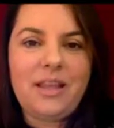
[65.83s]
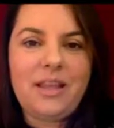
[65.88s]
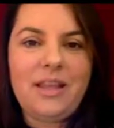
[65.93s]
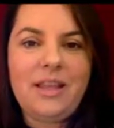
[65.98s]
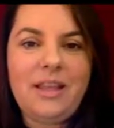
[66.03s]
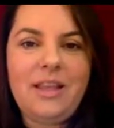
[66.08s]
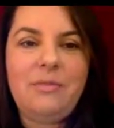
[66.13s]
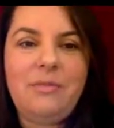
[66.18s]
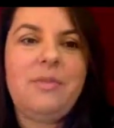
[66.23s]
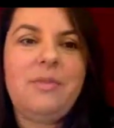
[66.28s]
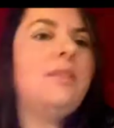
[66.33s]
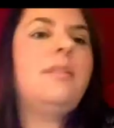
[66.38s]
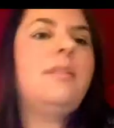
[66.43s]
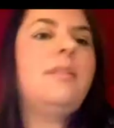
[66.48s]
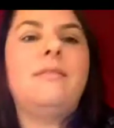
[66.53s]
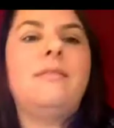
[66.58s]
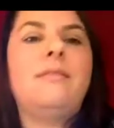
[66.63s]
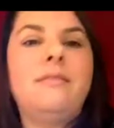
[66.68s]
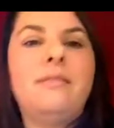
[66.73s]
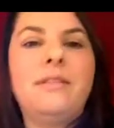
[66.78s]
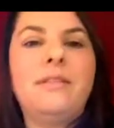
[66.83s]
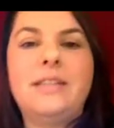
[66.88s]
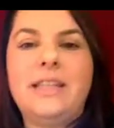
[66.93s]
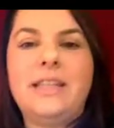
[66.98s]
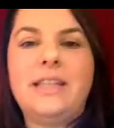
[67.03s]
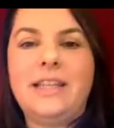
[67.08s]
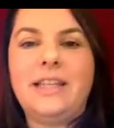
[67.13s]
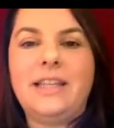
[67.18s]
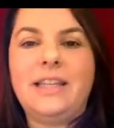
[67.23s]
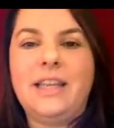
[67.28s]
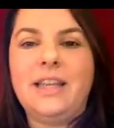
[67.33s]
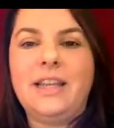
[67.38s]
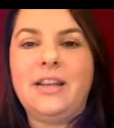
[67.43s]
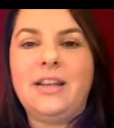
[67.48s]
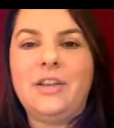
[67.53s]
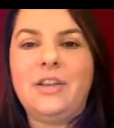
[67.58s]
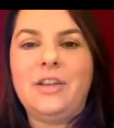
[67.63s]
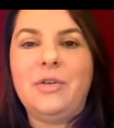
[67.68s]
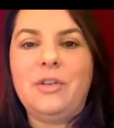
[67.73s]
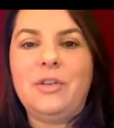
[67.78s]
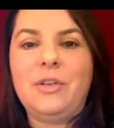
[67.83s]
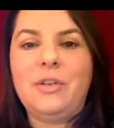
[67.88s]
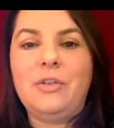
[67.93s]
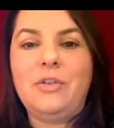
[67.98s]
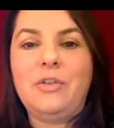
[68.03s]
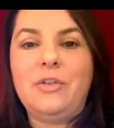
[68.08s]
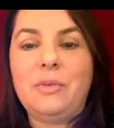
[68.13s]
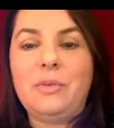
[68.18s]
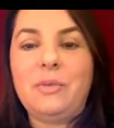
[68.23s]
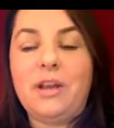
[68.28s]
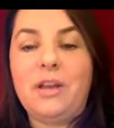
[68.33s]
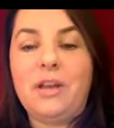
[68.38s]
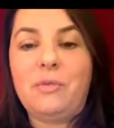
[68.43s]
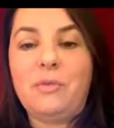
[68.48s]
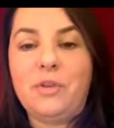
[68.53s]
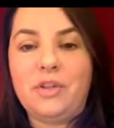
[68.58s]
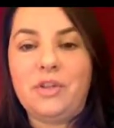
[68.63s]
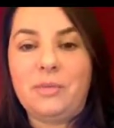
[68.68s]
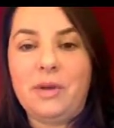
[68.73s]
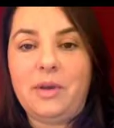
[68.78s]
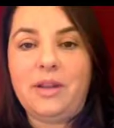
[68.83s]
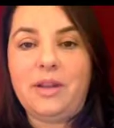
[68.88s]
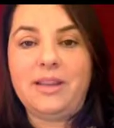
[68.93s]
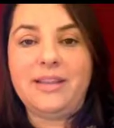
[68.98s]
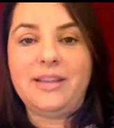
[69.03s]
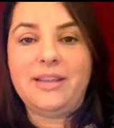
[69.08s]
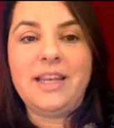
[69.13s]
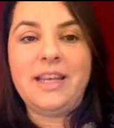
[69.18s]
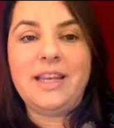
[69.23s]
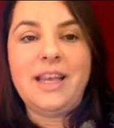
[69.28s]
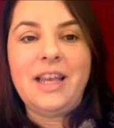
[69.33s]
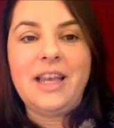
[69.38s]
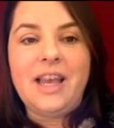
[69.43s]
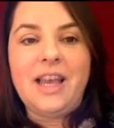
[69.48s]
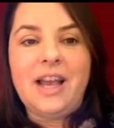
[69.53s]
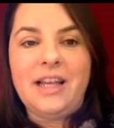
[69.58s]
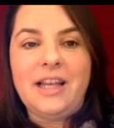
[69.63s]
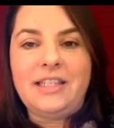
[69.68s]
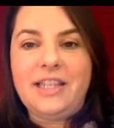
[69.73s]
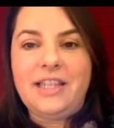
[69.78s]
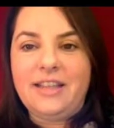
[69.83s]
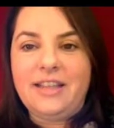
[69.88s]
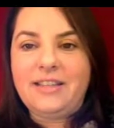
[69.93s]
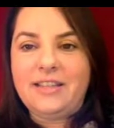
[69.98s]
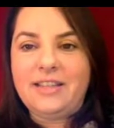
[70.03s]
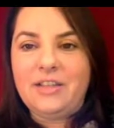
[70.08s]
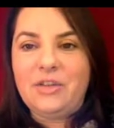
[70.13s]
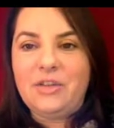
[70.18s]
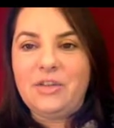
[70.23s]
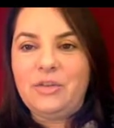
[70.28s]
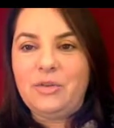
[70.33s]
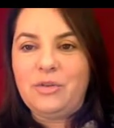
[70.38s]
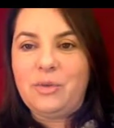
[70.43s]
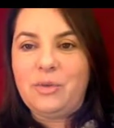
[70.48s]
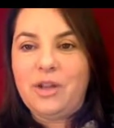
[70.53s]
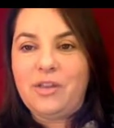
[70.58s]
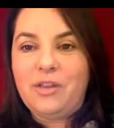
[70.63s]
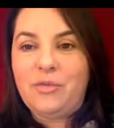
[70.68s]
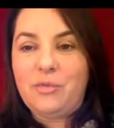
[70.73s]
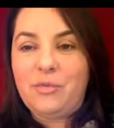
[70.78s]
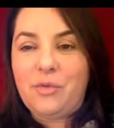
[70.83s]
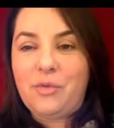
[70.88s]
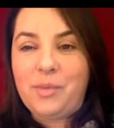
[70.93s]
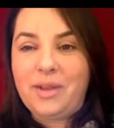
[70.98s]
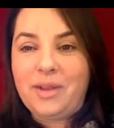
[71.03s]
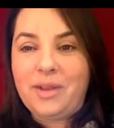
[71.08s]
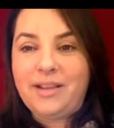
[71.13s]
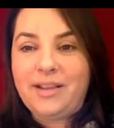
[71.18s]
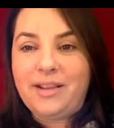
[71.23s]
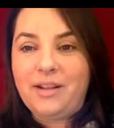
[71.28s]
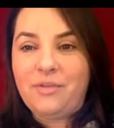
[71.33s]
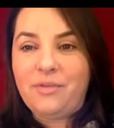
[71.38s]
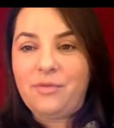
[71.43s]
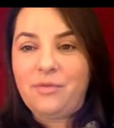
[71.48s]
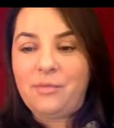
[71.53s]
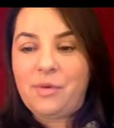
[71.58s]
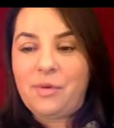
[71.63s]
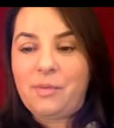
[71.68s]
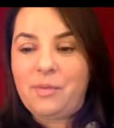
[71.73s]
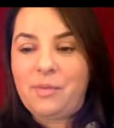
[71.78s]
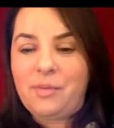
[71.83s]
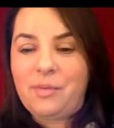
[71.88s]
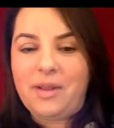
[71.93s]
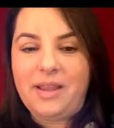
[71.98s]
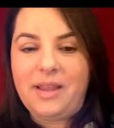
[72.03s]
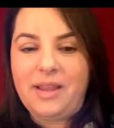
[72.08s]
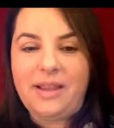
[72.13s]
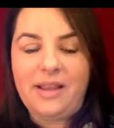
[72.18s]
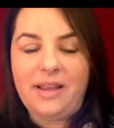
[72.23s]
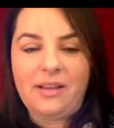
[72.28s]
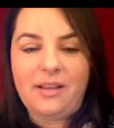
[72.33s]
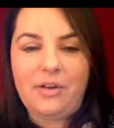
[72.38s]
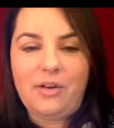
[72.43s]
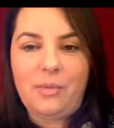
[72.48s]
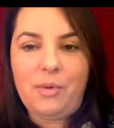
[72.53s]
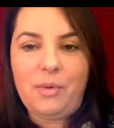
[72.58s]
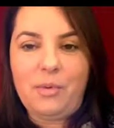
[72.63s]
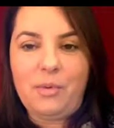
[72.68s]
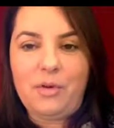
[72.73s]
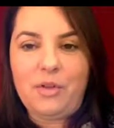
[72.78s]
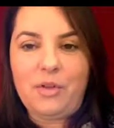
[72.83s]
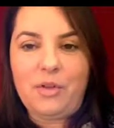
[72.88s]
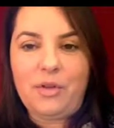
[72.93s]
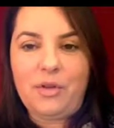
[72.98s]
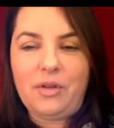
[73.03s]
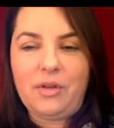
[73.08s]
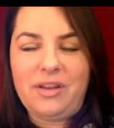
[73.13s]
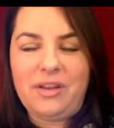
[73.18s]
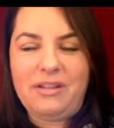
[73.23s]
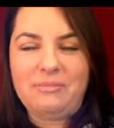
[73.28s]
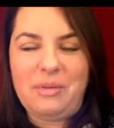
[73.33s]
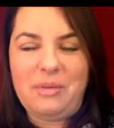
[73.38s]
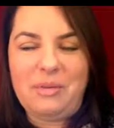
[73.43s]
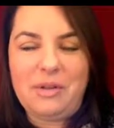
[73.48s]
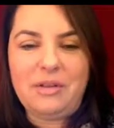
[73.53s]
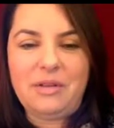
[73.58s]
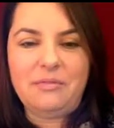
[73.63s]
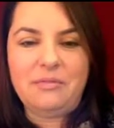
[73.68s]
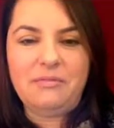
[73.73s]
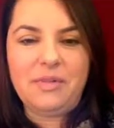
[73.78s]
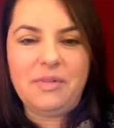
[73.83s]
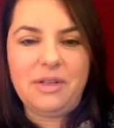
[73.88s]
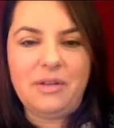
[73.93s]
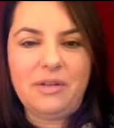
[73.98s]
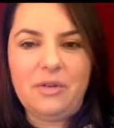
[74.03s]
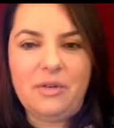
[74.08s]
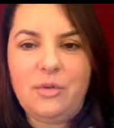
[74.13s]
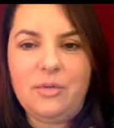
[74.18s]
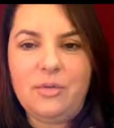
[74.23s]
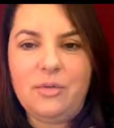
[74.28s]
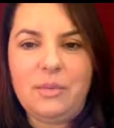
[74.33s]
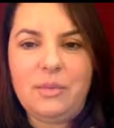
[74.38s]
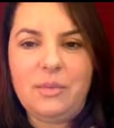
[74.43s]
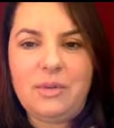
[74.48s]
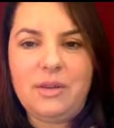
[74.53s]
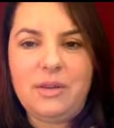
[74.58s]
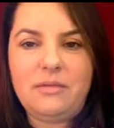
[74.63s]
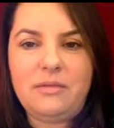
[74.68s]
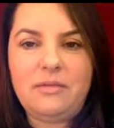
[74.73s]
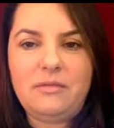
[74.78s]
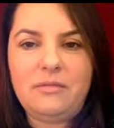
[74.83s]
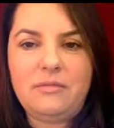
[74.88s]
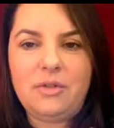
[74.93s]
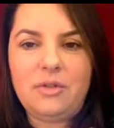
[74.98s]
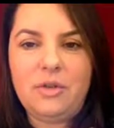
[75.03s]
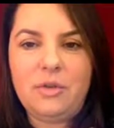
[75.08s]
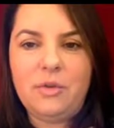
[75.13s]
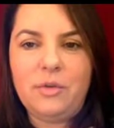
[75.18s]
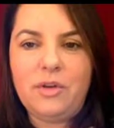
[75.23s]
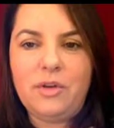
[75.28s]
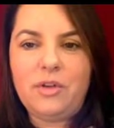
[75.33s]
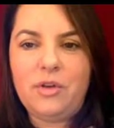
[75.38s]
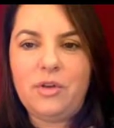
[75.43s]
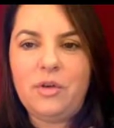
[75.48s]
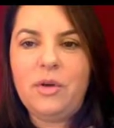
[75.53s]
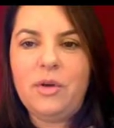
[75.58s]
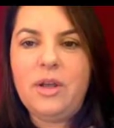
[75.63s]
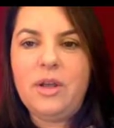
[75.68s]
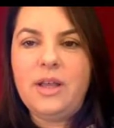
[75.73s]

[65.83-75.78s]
he was dead keen on using YouTube Live, which, to be honest, I tested YouTube Live for myself probably a couple of months, maybe 2 months ago.